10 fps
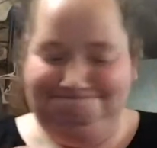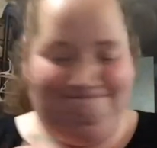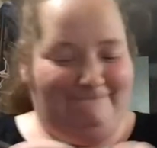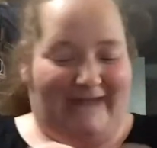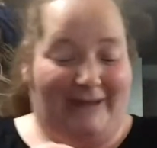
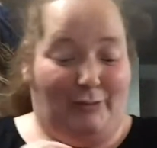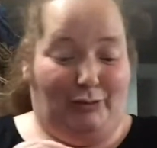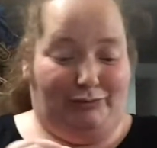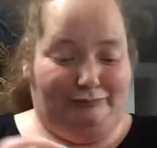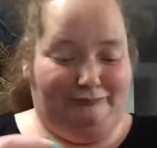at all.
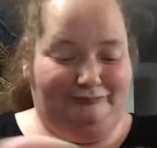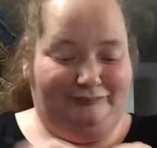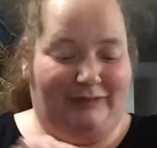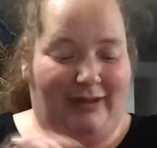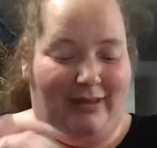
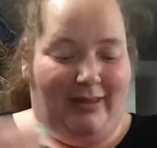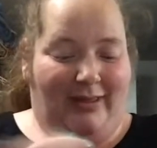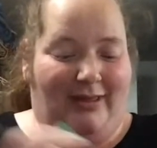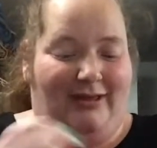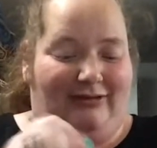
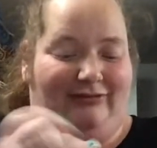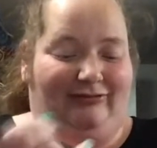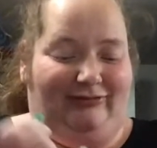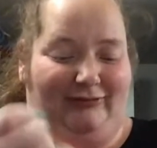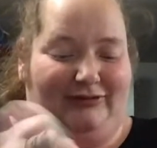
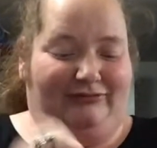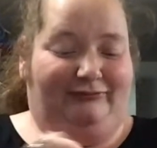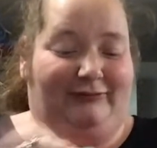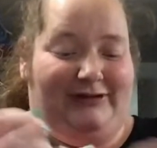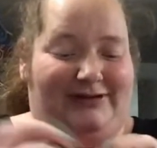So it's
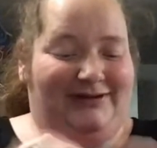funny.